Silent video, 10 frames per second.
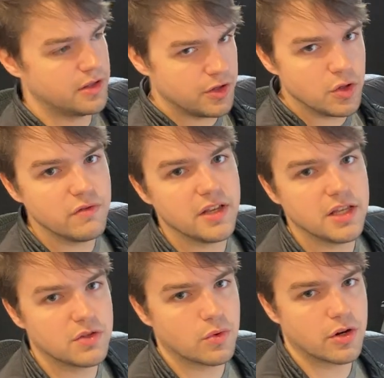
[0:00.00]
the
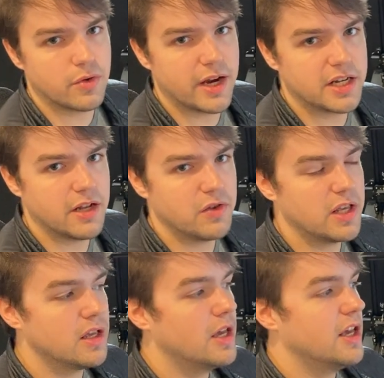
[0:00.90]
UVs were correct and
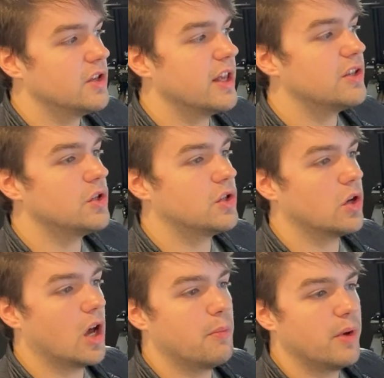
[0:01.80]
everything. So that just
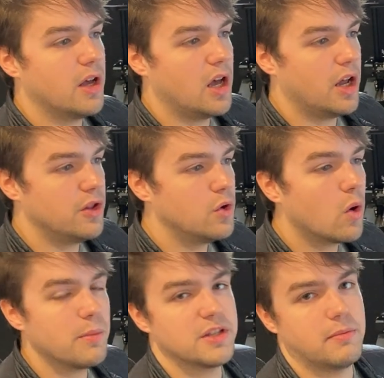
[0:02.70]
took up an
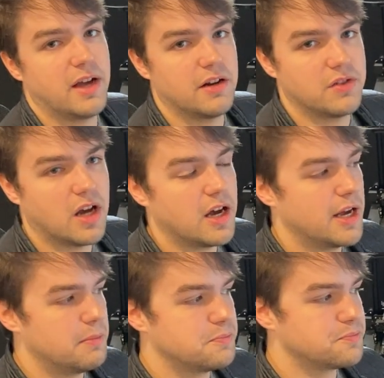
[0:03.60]
enormous amount of time.